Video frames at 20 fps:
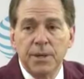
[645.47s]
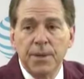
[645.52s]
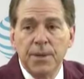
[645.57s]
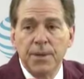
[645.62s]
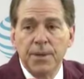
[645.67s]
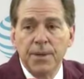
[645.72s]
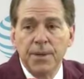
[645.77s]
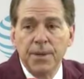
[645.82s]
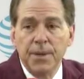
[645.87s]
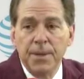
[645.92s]

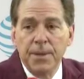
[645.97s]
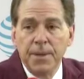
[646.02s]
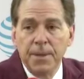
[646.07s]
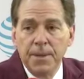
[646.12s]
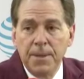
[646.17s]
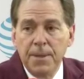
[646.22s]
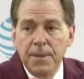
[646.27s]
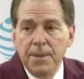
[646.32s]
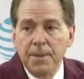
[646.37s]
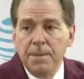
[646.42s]
Mark?
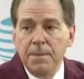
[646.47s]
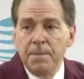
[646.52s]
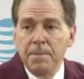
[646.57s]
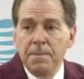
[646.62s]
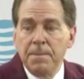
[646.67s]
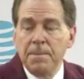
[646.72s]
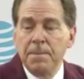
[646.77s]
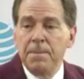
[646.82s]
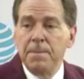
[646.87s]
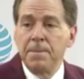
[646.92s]

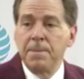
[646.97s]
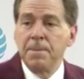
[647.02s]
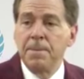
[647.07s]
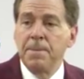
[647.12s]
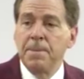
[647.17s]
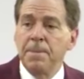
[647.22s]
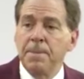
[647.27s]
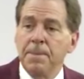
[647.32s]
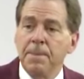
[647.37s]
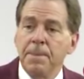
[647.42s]
Just
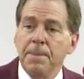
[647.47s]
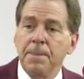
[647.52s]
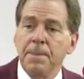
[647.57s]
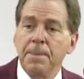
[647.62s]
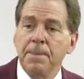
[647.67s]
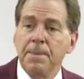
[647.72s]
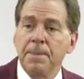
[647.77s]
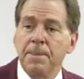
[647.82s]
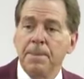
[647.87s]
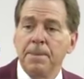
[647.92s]
wondering what,
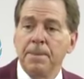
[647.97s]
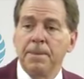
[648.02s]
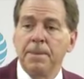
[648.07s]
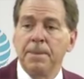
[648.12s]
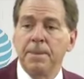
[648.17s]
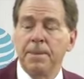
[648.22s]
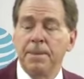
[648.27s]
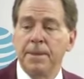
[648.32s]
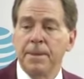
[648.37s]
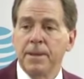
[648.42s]
what your thoughts
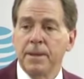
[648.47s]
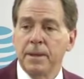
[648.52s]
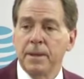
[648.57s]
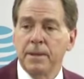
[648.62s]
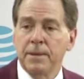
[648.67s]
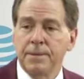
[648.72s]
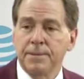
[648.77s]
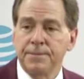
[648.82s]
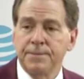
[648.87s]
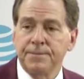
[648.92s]
are on some of the
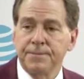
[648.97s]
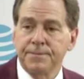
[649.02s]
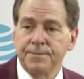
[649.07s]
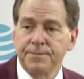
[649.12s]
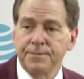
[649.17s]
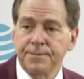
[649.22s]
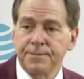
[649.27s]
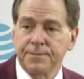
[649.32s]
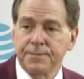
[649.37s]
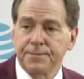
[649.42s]
defensive
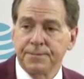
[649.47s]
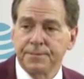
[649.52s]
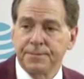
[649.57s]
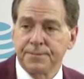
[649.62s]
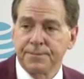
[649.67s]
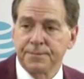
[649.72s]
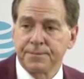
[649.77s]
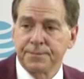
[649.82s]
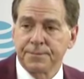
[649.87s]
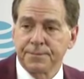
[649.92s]
linemen you were able to
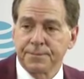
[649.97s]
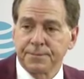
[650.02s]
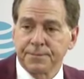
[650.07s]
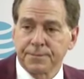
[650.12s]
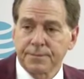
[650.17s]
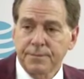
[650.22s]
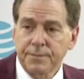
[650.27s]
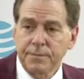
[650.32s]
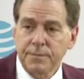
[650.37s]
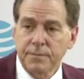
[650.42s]
get, and, and
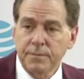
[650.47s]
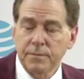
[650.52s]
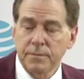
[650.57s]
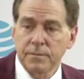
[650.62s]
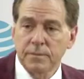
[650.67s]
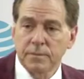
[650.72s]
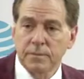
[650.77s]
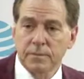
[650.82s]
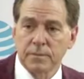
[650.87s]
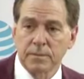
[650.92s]
how does that
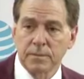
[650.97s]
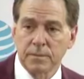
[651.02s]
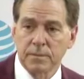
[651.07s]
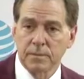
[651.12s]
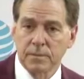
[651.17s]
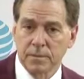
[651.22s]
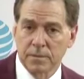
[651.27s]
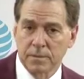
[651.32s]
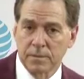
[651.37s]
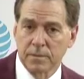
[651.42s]
sort of
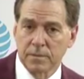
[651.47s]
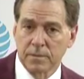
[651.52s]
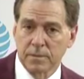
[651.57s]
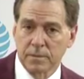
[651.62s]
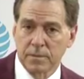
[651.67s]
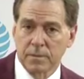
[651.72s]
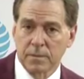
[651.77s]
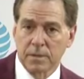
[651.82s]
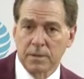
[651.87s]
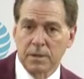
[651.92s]
address your needs on the
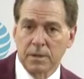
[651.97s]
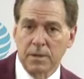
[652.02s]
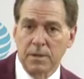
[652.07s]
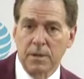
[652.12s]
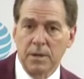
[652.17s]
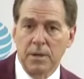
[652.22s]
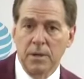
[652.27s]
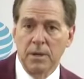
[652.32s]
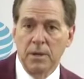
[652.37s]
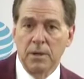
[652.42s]
team?
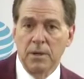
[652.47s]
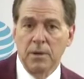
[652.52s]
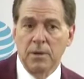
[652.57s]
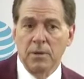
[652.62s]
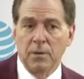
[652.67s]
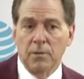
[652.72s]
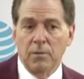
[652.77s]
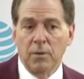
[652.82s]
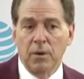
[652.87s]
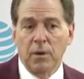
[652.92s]

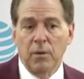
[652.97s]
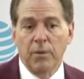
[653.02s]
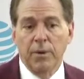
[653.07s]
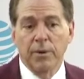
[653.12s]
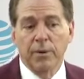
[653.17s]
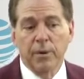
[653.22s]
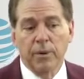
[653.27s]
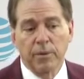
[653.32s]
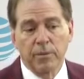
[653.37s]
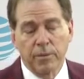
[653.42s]
Well, we
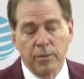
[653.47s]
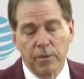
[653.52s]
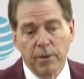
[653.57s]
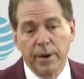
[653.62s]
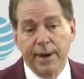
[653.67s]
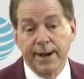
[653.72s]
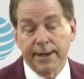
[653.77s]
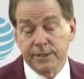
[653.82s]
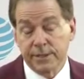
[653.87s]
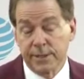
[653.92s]
were we
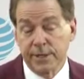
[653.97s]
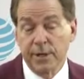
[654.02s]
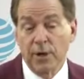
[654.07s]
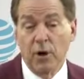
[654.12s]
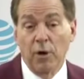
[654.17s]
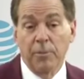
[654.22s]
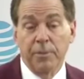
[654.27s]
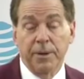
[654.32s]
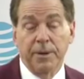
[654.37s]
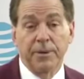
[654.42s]
we're actually
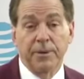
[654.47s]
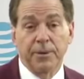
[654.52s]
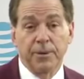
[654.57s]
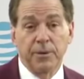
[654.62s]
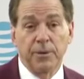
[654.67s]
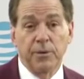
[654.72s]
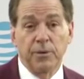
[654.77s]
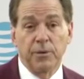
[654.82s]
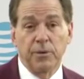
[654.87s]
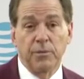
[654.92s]
hoping
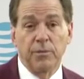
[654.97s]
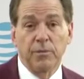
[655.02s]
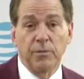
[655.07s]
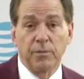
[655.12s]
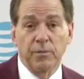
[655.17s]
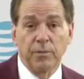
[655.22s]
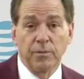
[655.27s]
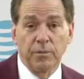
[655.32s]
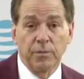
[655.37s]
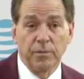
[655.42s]
to
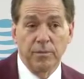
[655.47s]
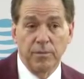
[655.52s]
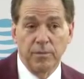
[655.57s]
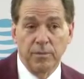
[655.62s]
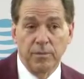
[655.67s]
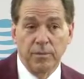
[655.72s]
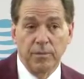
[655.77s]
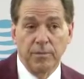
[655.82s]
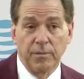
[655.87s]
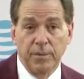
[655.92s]

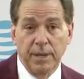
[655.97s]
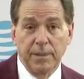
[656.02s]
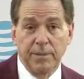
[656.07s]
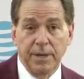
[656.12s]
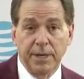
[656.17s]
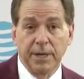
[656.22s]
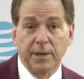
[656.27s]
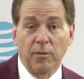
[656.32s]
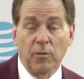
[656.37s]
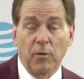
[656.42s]

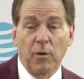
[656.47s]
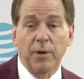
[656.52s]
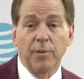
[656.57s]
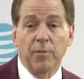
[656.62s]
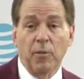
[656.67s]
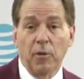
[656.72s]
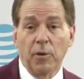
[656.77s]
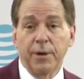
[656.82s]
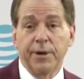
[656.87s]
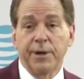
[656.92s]
maybe get one
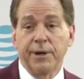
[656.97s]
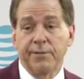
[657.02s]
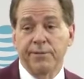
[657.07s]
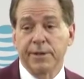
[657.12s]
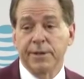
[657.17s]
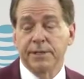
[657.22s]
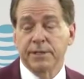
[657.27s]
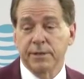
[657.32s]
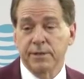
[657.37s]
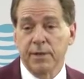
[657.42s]
more
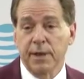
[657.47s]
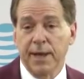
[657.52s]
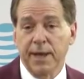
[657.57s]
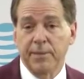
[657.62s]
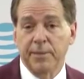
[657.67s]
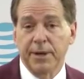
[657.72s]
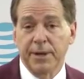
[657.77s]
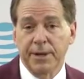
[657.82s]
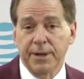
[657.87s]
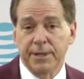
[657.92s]
defensive
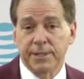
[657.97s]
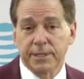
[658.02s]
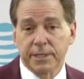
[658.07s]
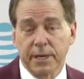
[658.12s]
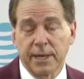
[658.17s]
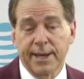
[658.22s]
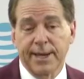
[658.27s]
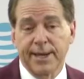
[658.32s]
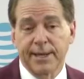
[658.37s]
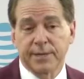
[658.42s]
lineman in this
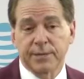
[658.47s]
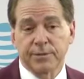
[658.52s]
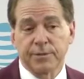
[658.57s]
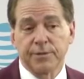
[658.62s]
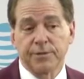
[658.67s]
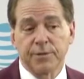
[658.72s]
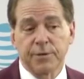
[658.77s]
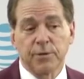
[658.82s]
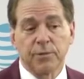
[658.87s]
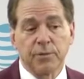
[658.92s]
class. We
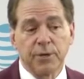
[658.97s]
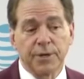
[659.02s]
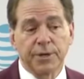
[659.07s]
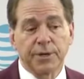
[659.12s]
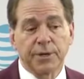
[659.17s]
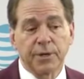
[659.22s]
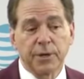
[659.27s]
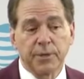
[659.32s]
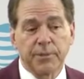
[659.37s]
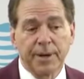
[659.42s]
feel really
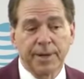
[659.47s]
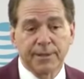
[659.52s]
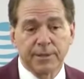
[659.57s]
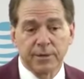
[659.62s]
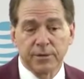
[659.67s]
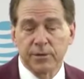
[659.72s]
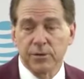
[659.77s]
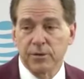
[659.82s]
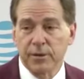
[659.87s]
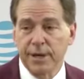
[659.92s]
good about the
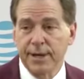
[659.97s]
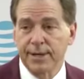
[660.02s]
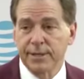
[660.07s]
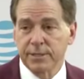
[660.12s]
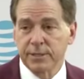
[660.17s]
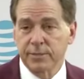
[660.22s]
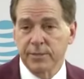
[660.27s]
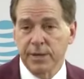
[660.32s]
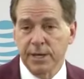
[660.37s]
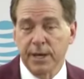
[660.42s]
two guys
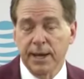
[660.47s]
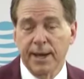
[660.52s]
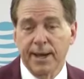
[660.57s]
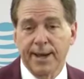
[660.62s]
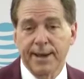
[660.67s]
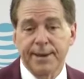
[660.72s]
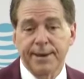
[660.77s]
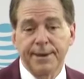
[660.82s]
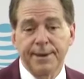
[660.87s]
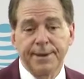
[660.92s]
that we
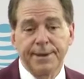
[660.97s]
got.